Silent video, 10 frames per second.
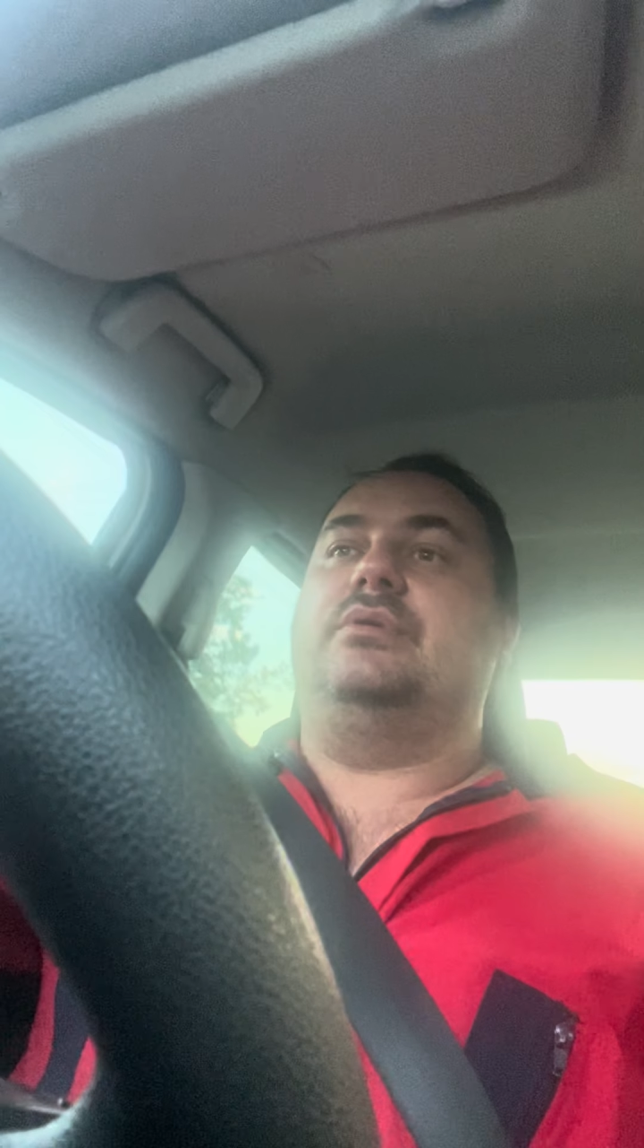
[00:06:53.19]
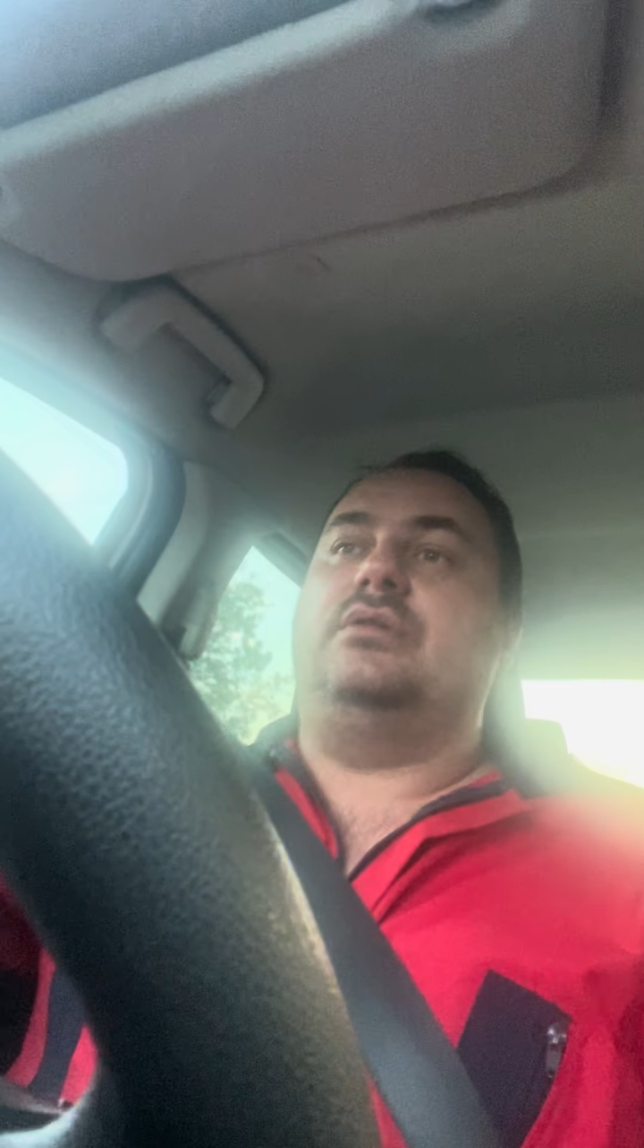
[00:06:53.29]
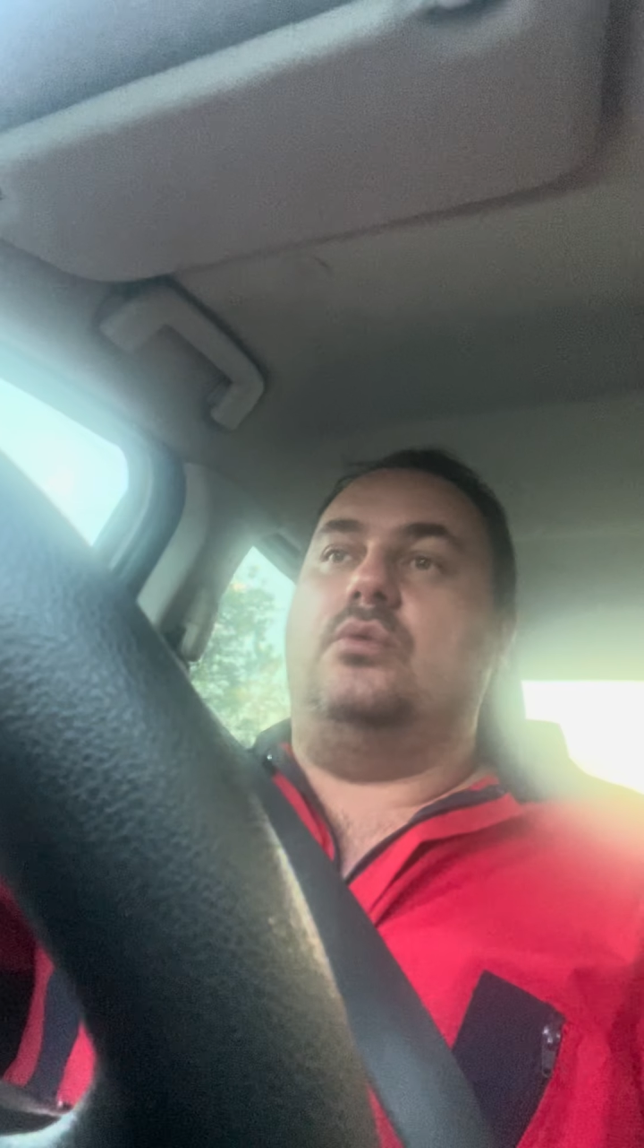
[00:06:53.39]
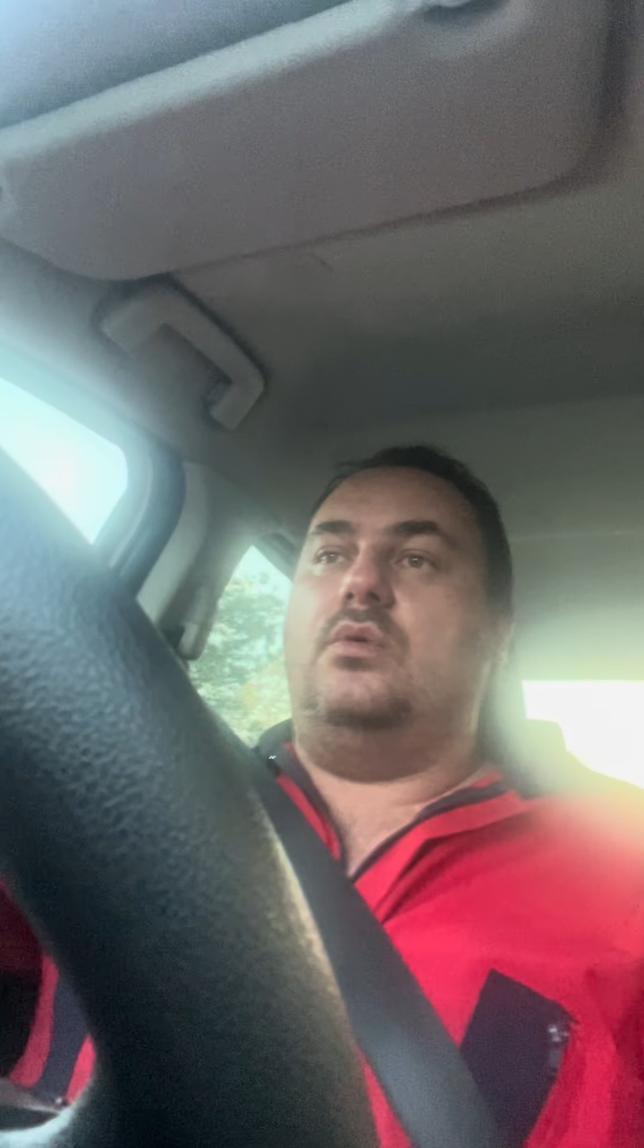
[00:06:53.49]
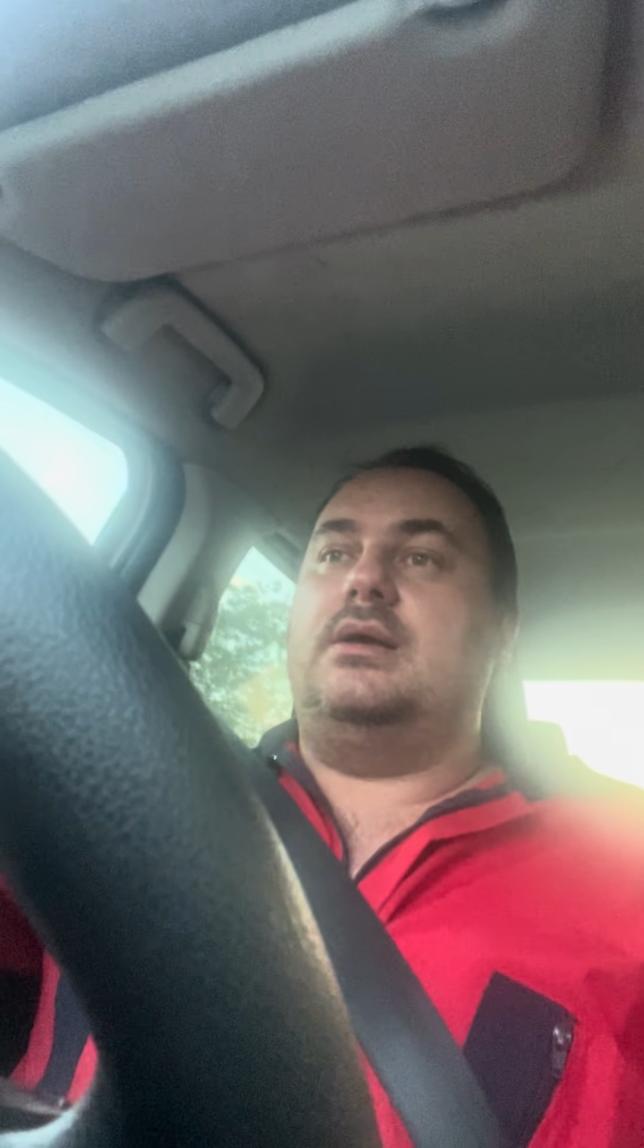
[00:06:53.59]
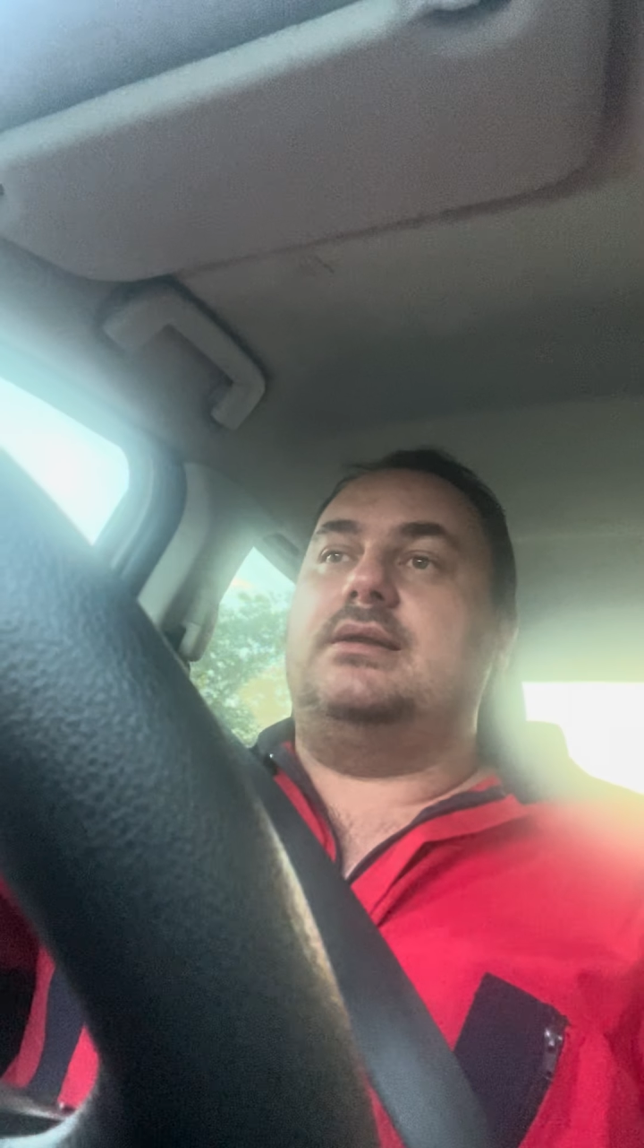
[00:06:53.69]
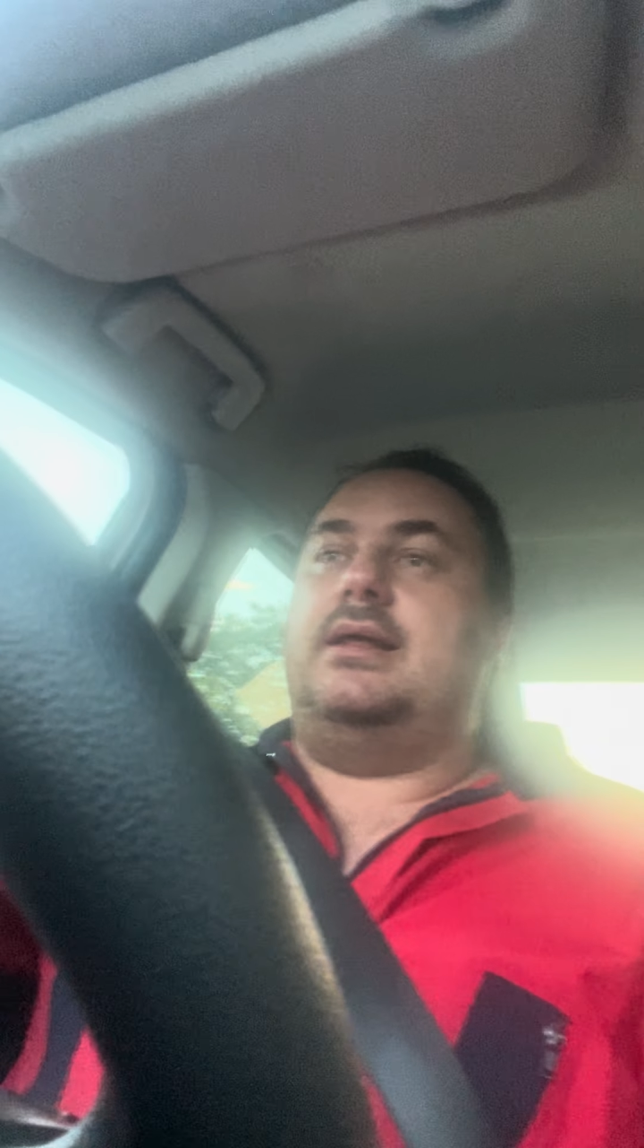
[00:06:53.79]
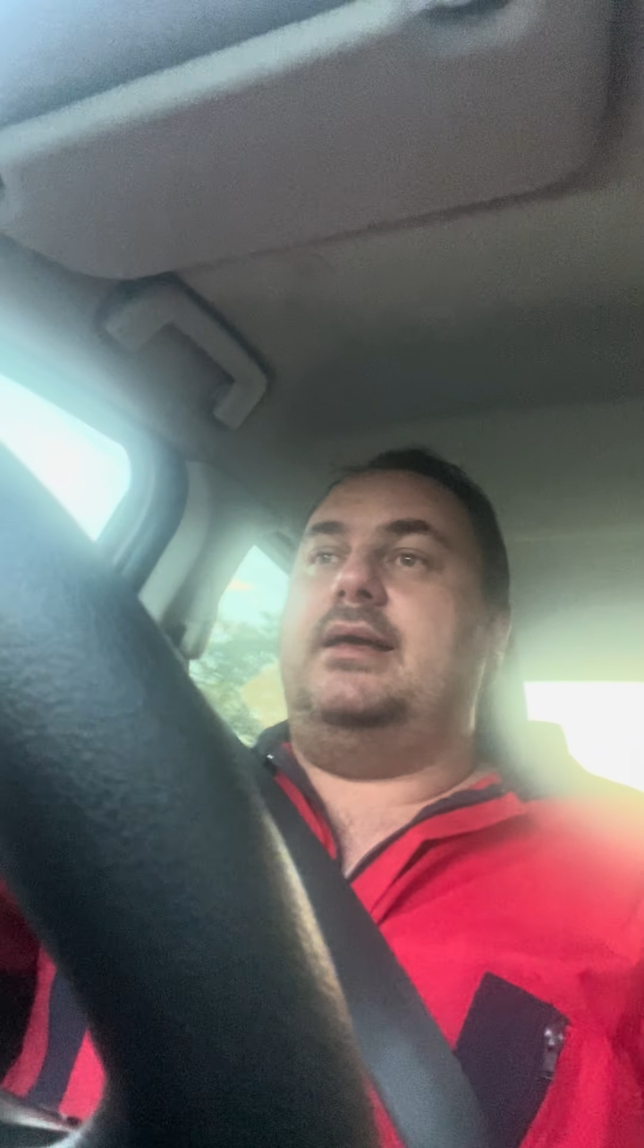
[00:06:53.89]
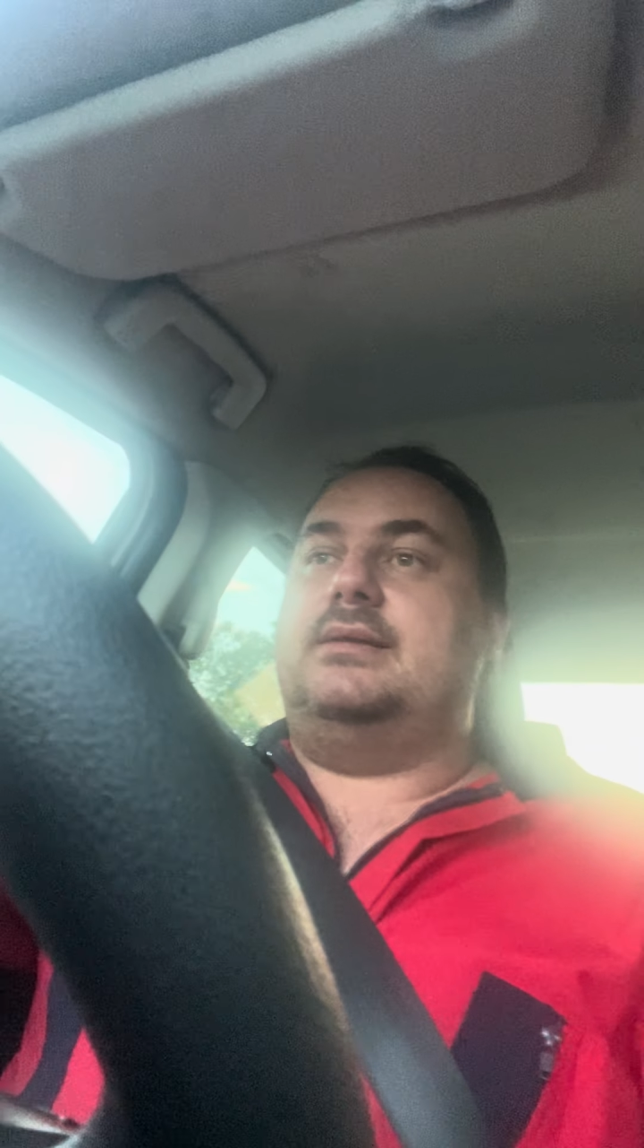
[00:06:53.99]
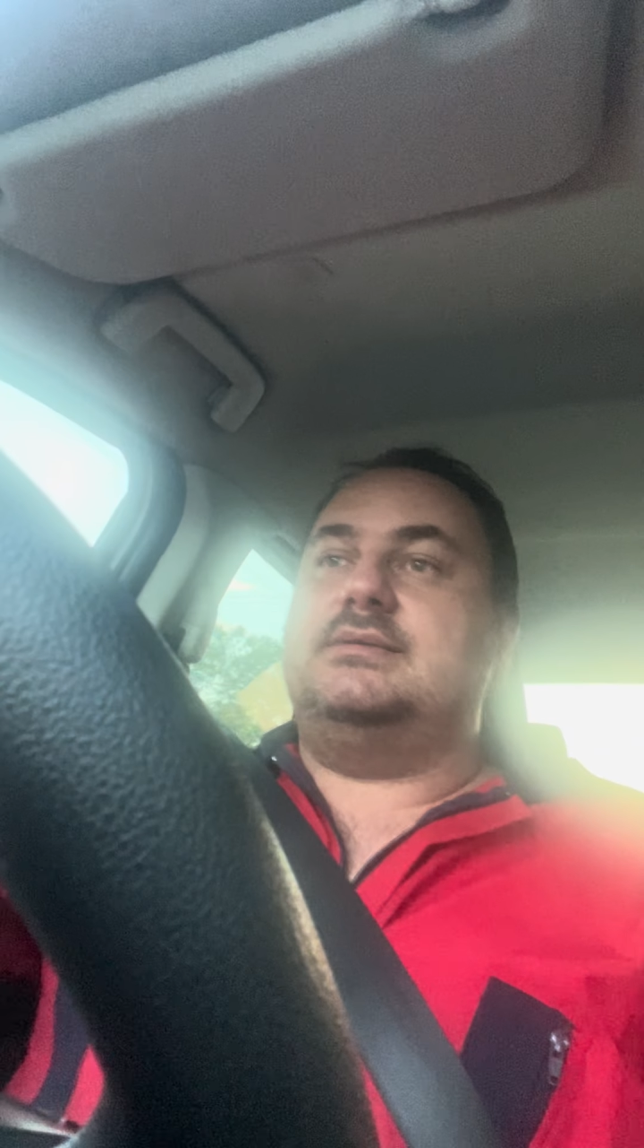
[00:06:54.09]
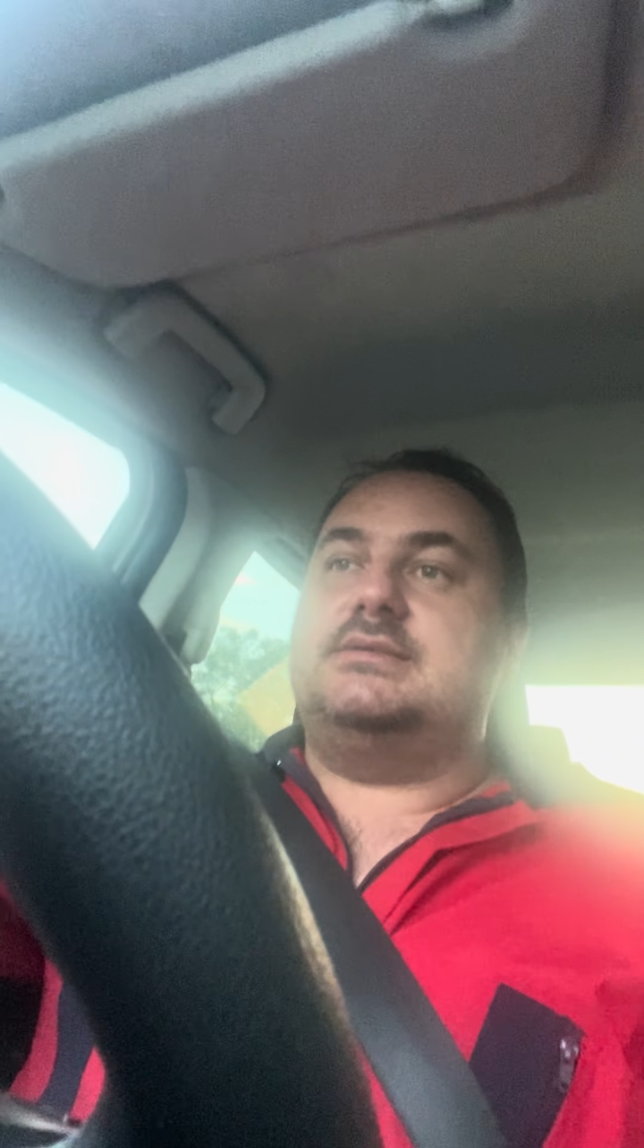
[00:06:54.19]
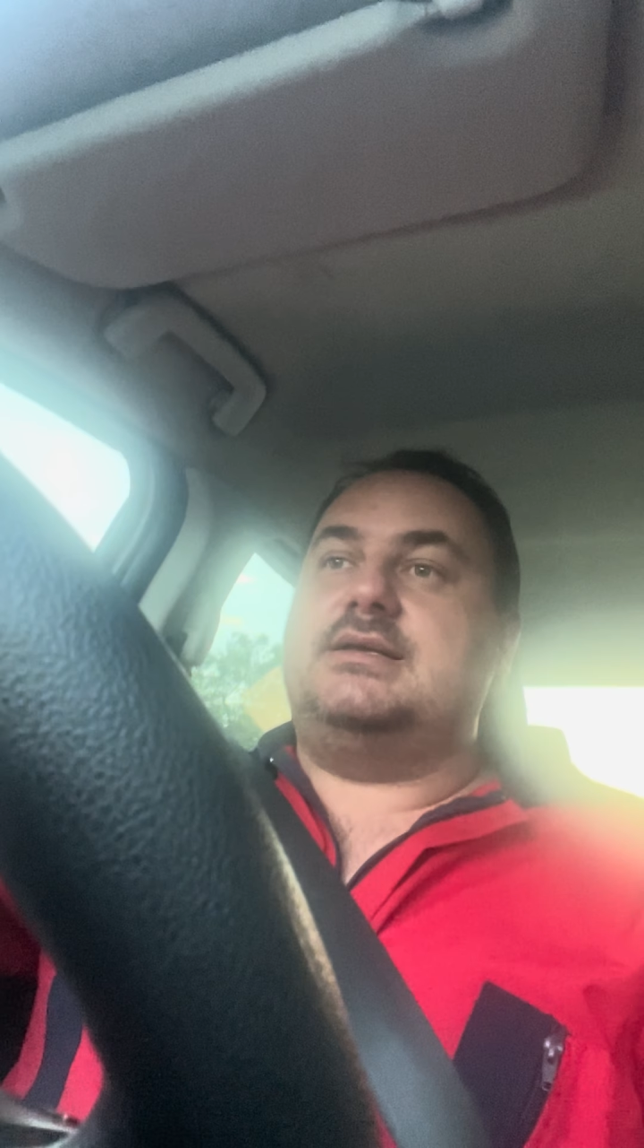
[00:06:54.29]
in the one hand